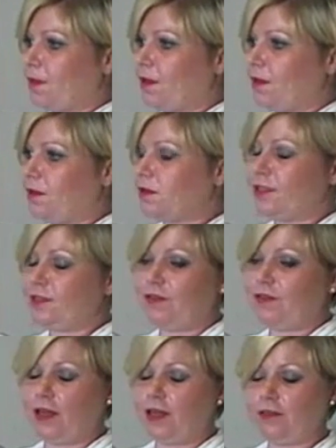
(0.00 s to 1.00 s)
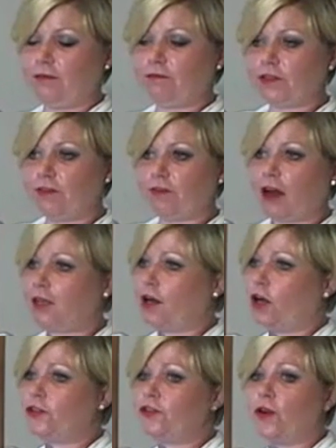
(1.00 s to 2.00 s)
Nevada
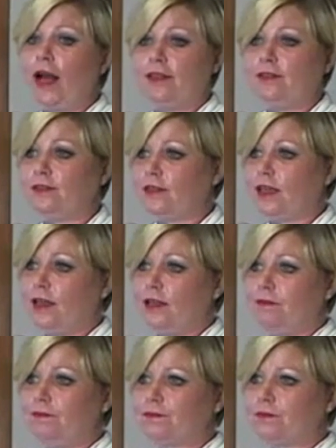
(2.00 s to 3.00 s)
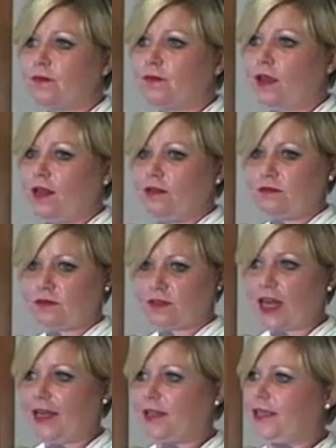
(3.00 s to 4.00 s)
also has a
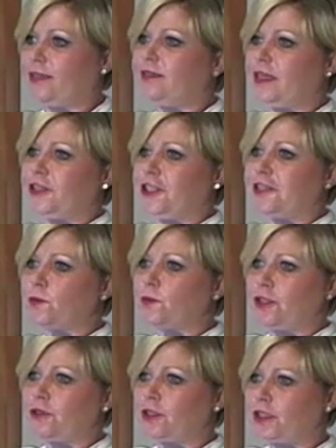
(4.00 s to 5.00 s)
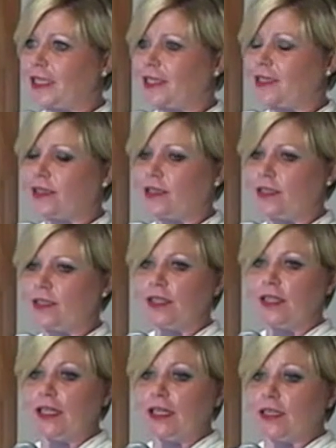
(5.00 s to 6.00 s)
site like TENRIS where you can get the
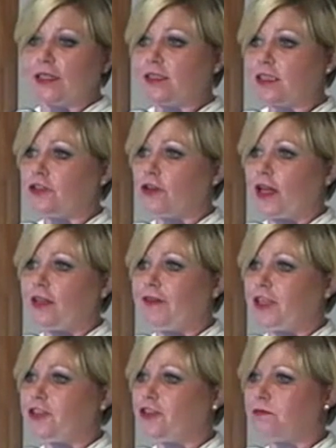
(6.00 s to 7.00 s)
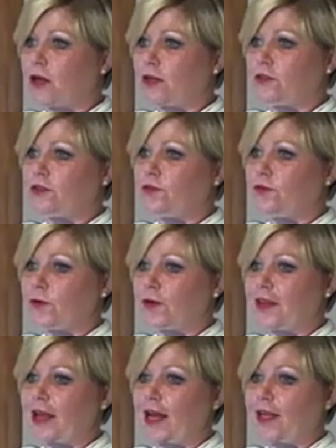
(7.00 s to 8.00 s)
digital elevation models for
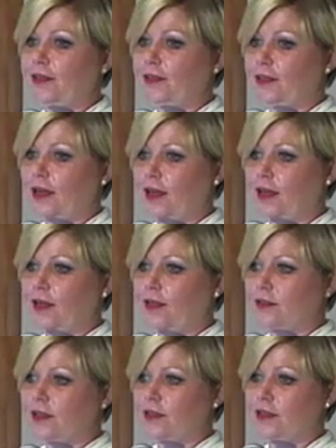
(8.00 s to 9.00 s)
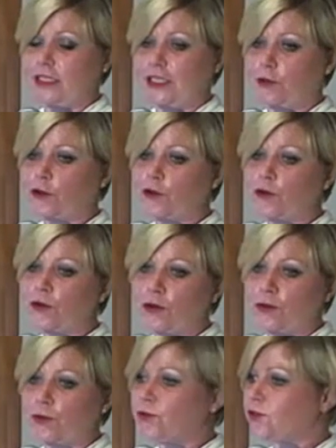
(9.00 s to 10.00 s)
that, the
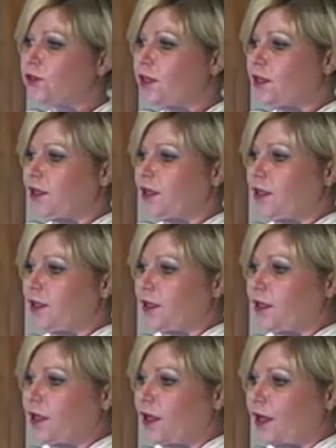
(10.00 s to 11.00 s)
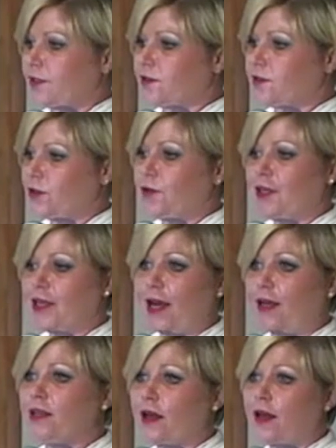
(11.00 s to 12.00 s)
DOQQs. So
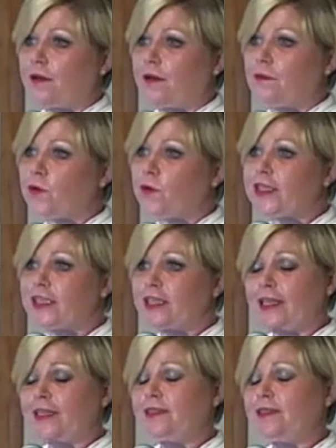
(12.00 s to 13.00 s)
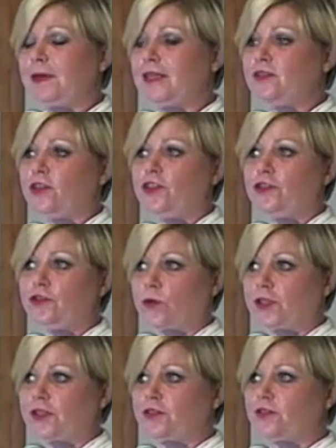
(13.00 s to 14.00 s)
yeah, and it depends on your
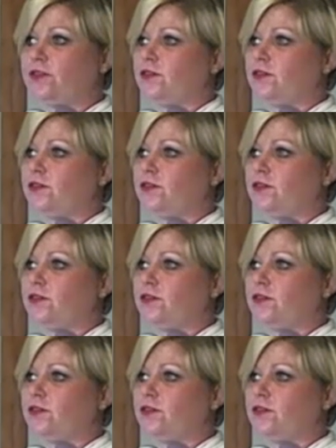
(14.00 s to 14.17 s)
source.